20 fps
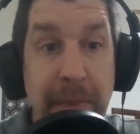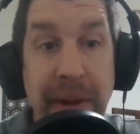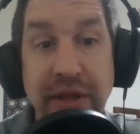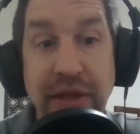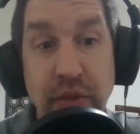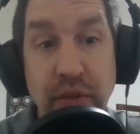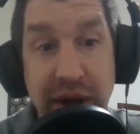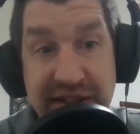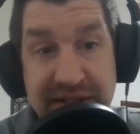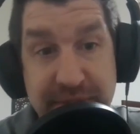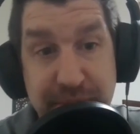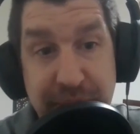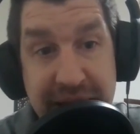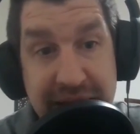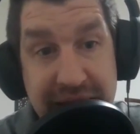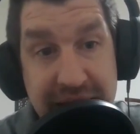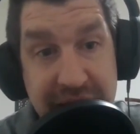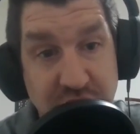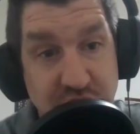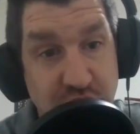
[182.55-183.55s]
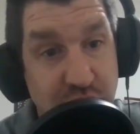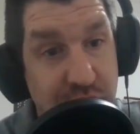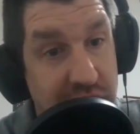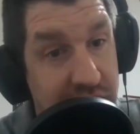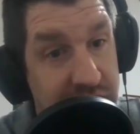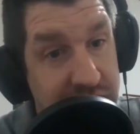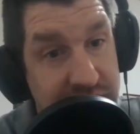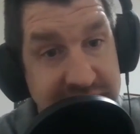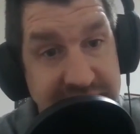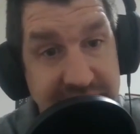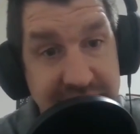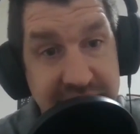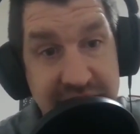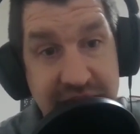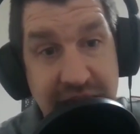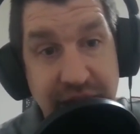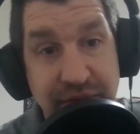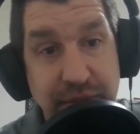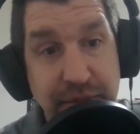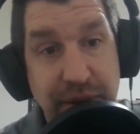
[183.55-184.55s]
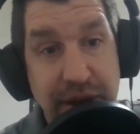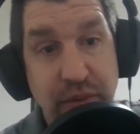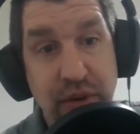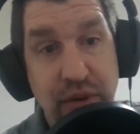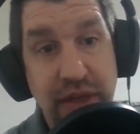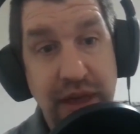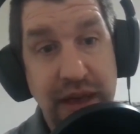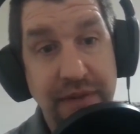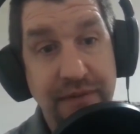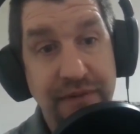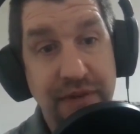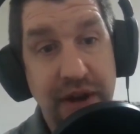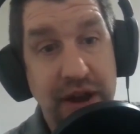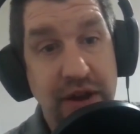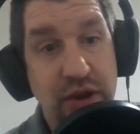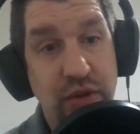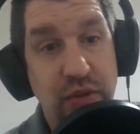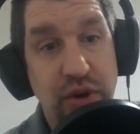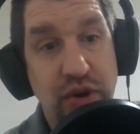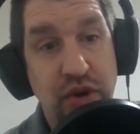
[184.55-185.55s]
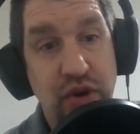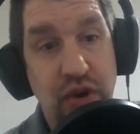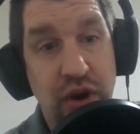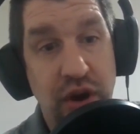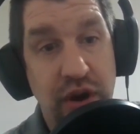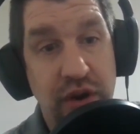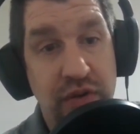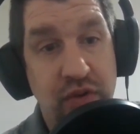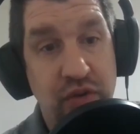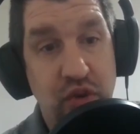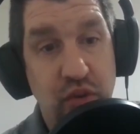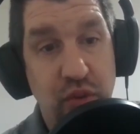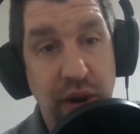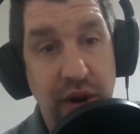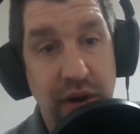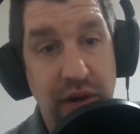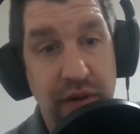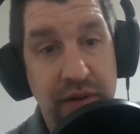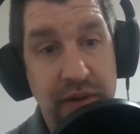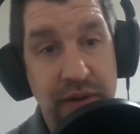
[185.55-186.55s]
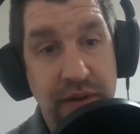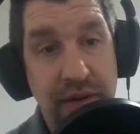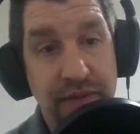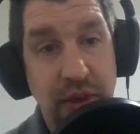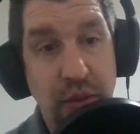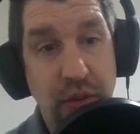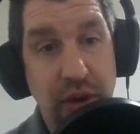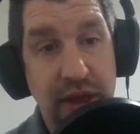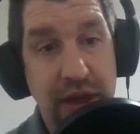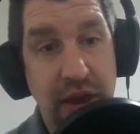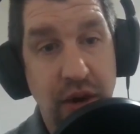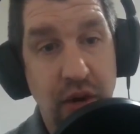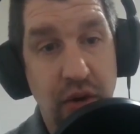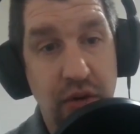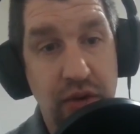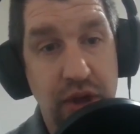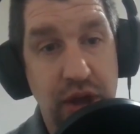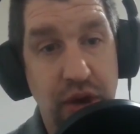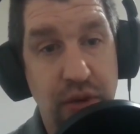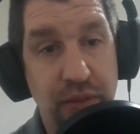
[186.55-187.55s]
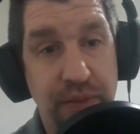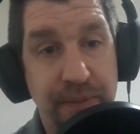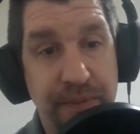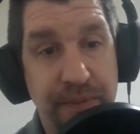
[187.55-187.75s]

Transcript: By the way, speaking of Twitter, tell everybody where they can find you on Twitter if they want to get a hold of you.